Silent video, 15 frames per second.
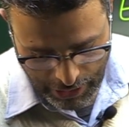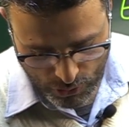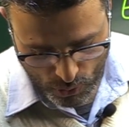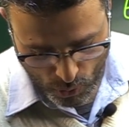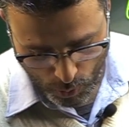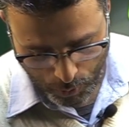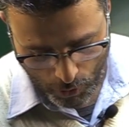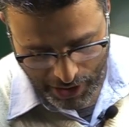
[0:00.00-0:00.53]
is
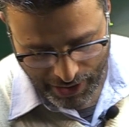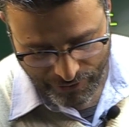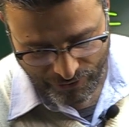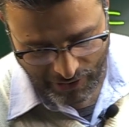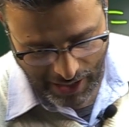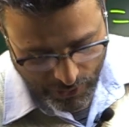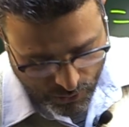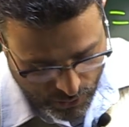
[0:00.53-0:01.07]

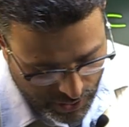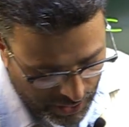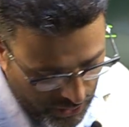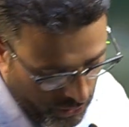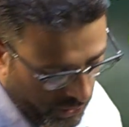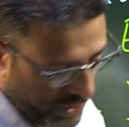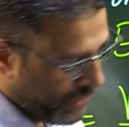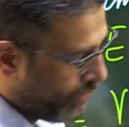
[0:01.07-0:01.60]

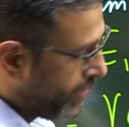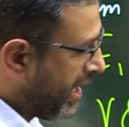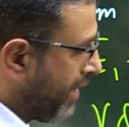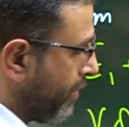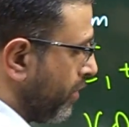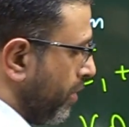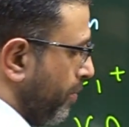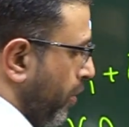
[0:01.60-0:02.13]
2.50 into
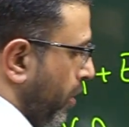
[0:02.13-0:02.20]
10 to the